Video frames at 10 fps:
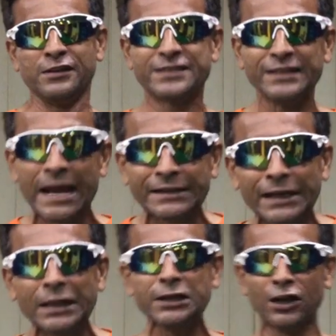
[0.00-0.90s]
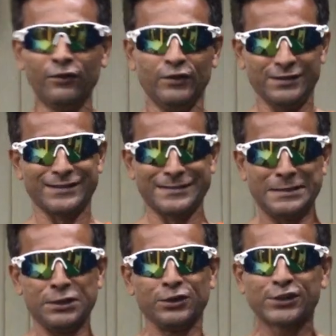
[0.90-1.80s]
genetically nervous.
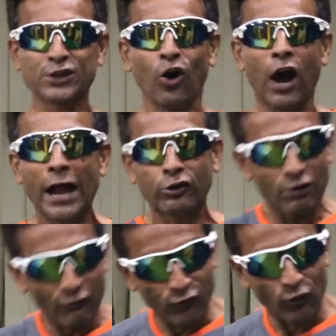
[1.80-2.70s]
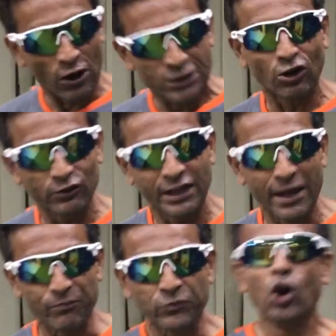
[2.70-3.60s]
So I could have worked on
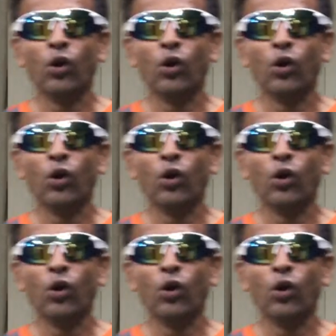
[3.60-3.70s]
them,